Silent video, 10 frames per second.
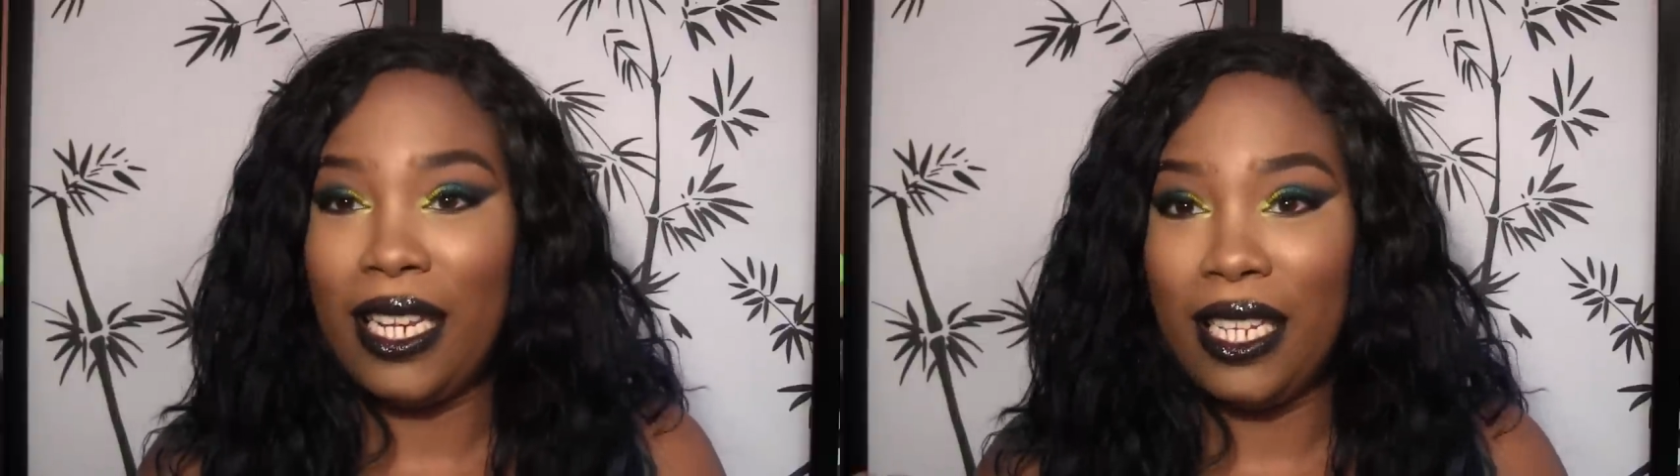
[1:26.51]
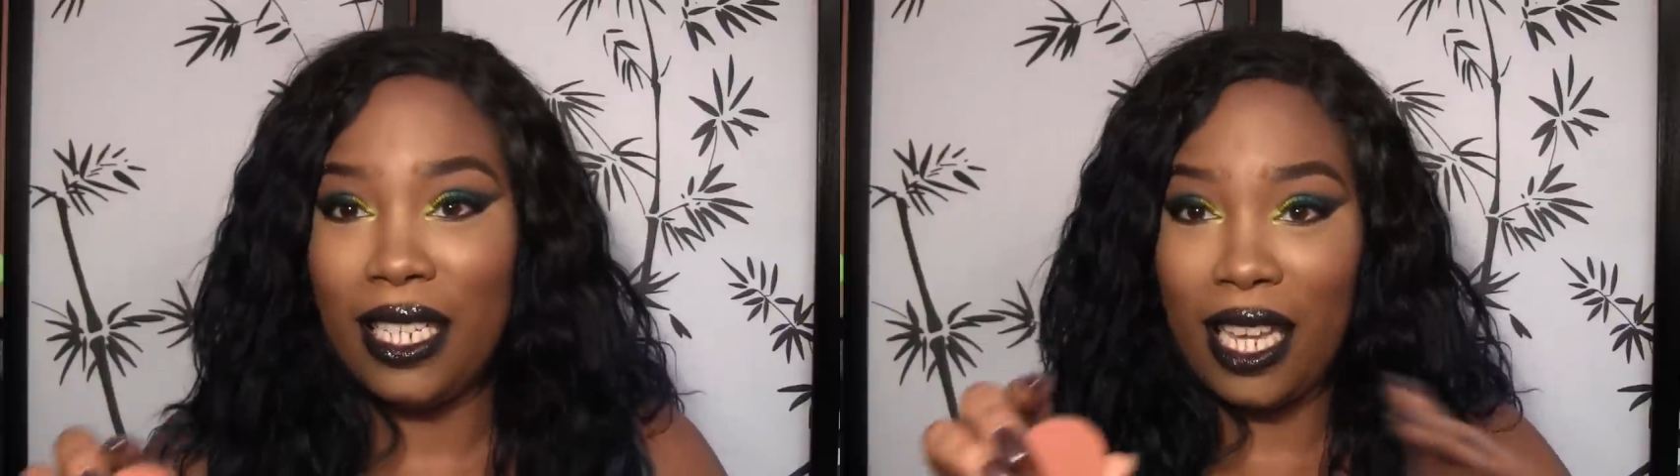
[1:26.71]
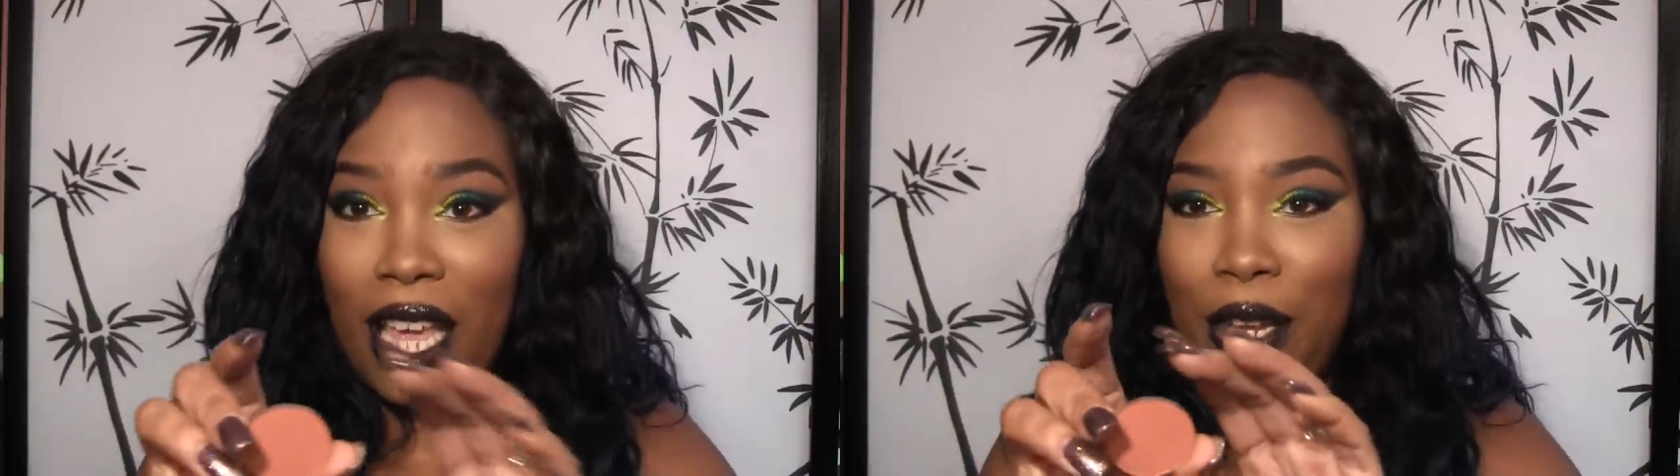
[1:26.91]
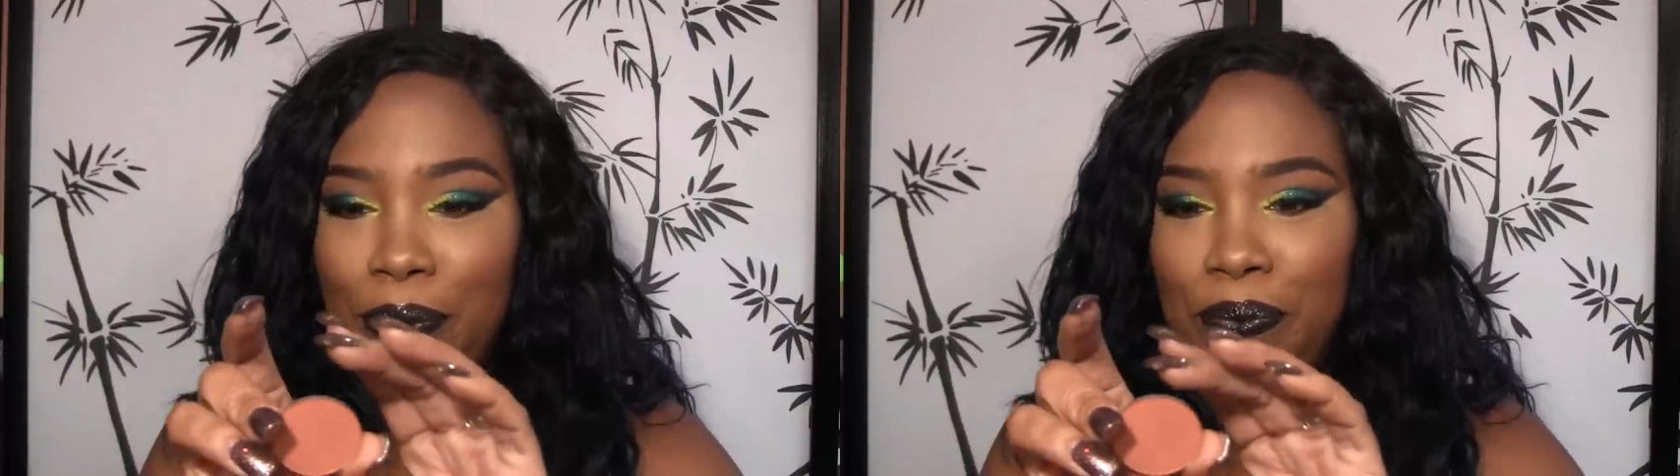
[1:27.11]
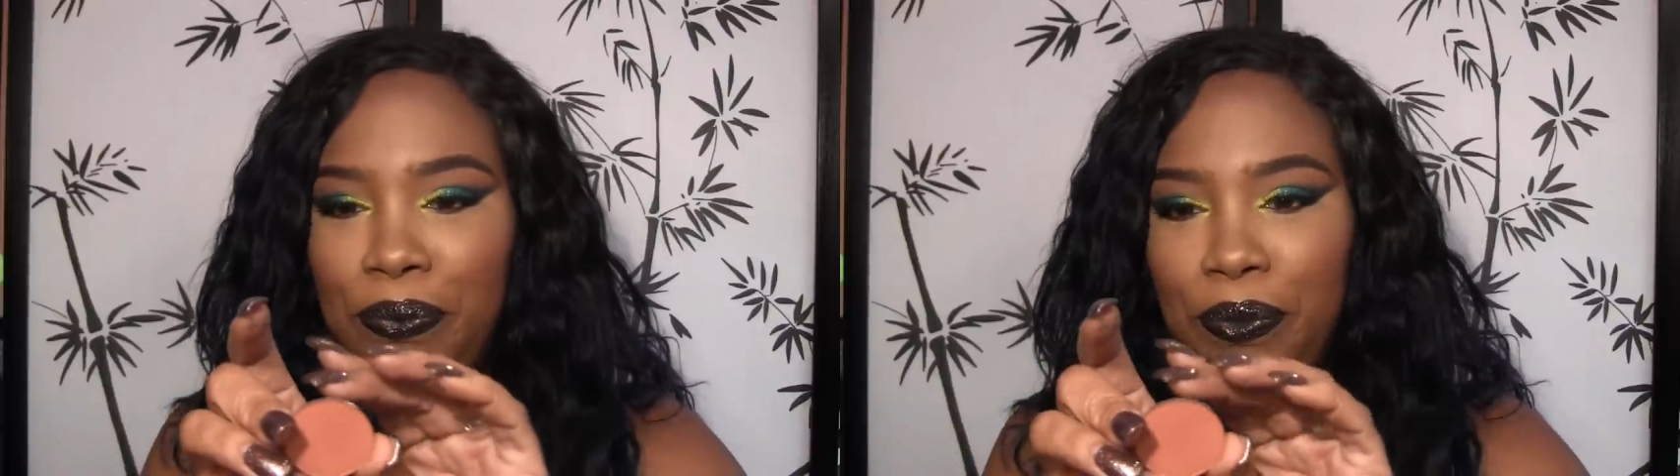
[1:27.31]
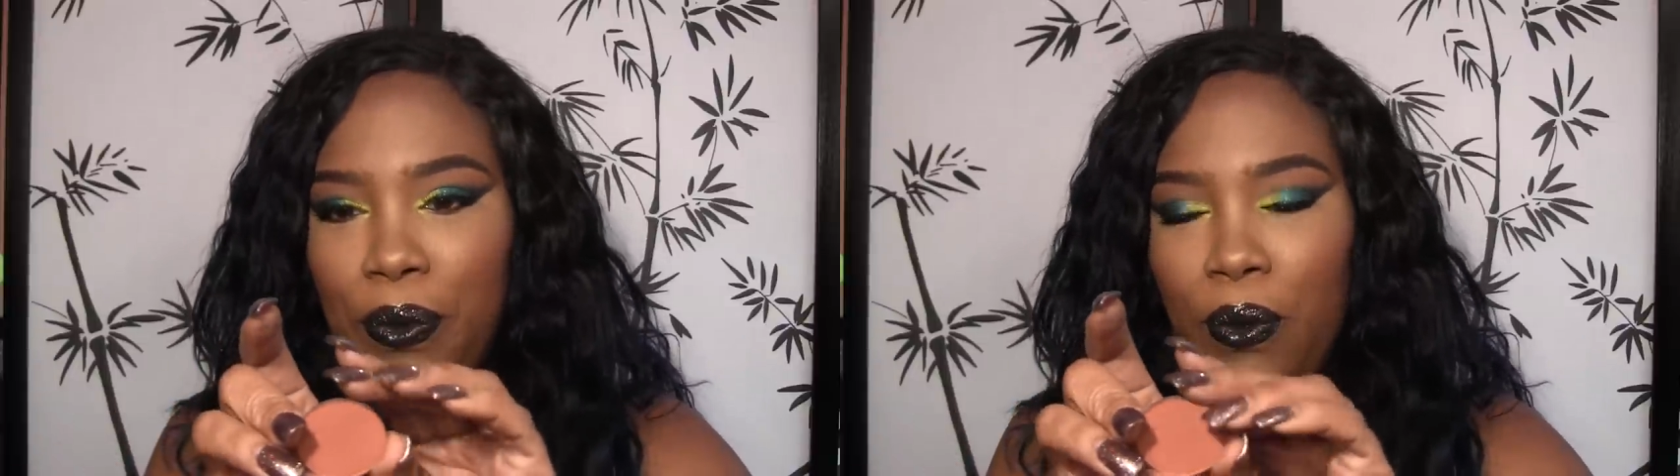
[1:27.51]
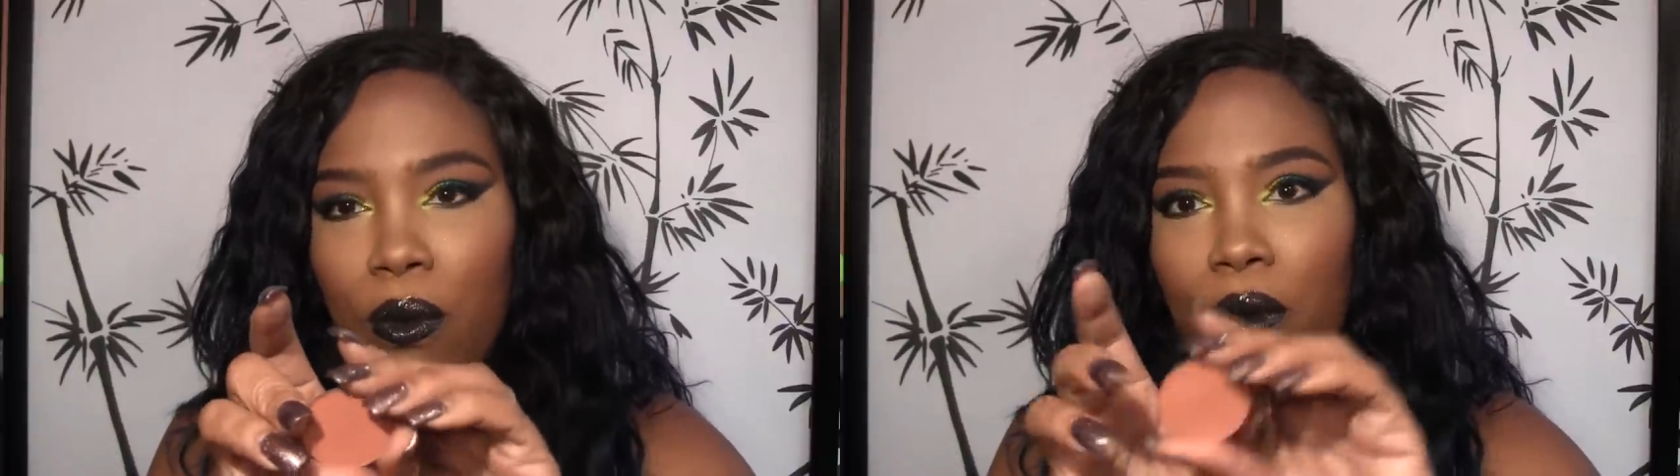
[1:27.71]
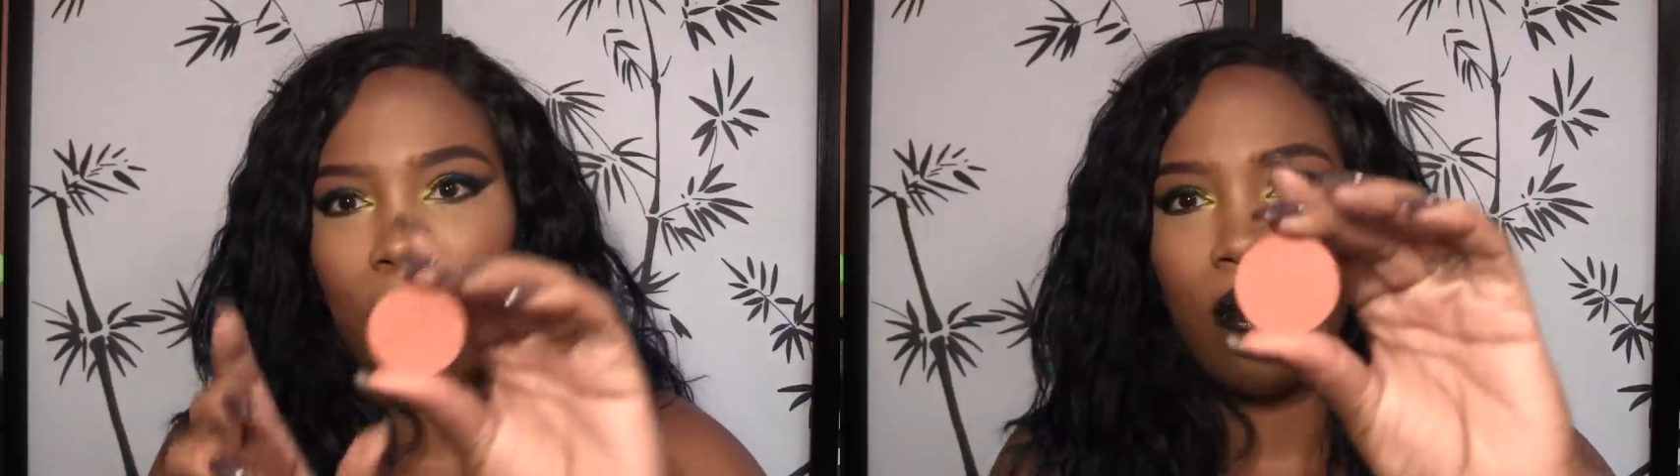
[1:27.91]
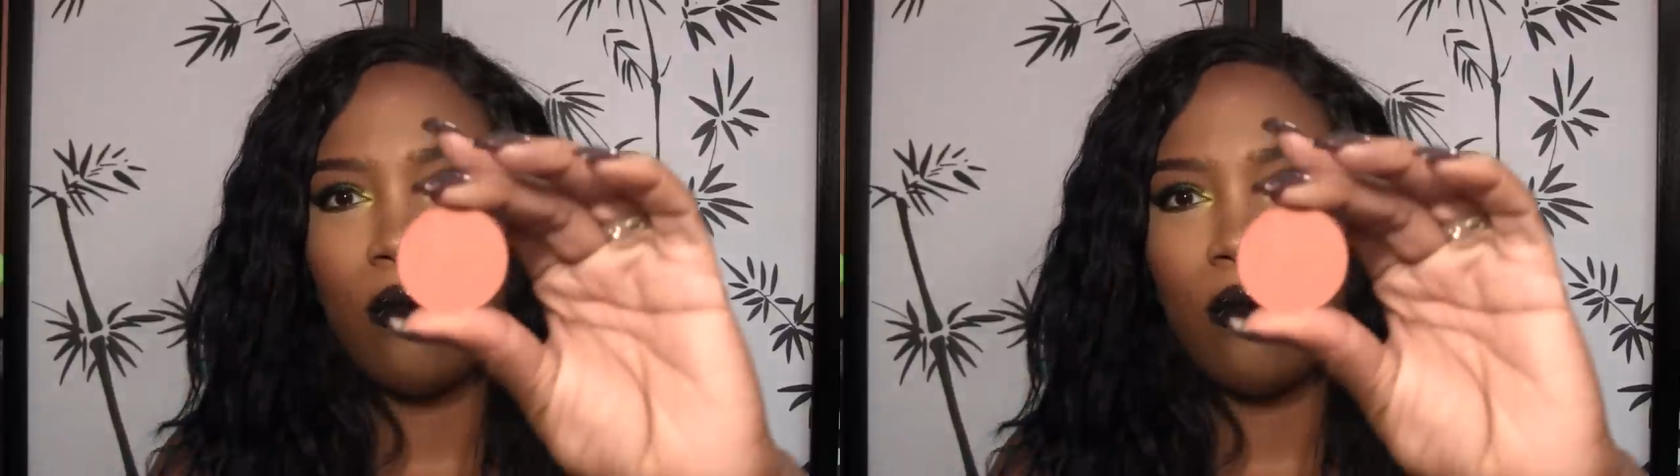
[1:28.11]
I needed to get it.